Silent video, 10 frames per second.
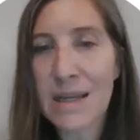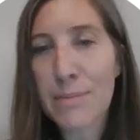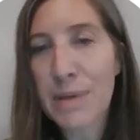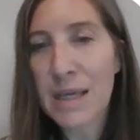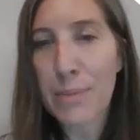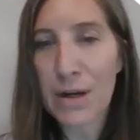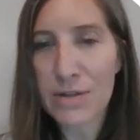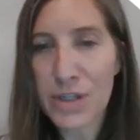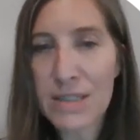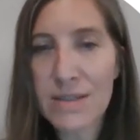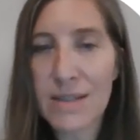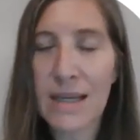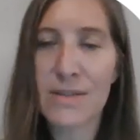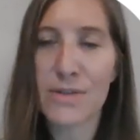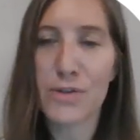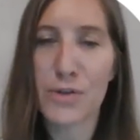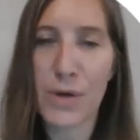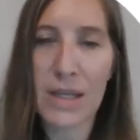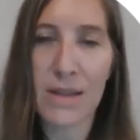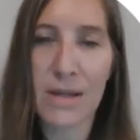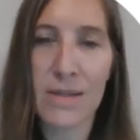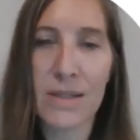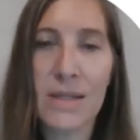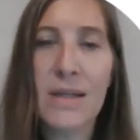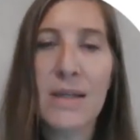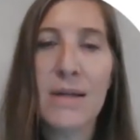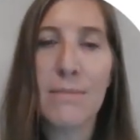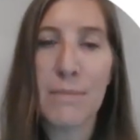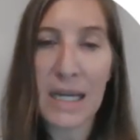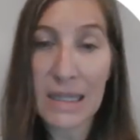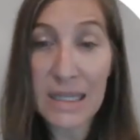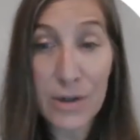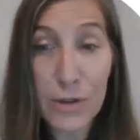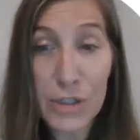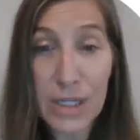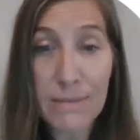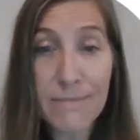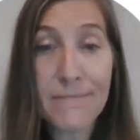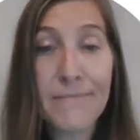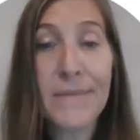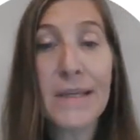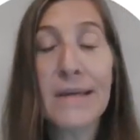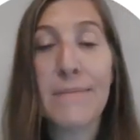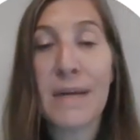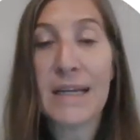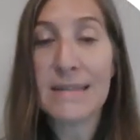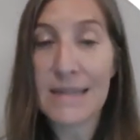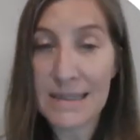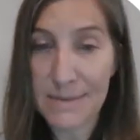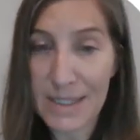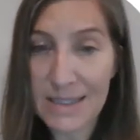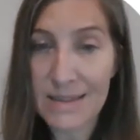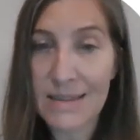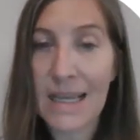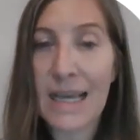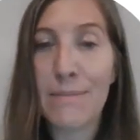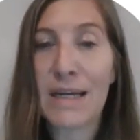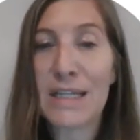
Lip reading: DNP project has strengthened my leadership, my assessment, and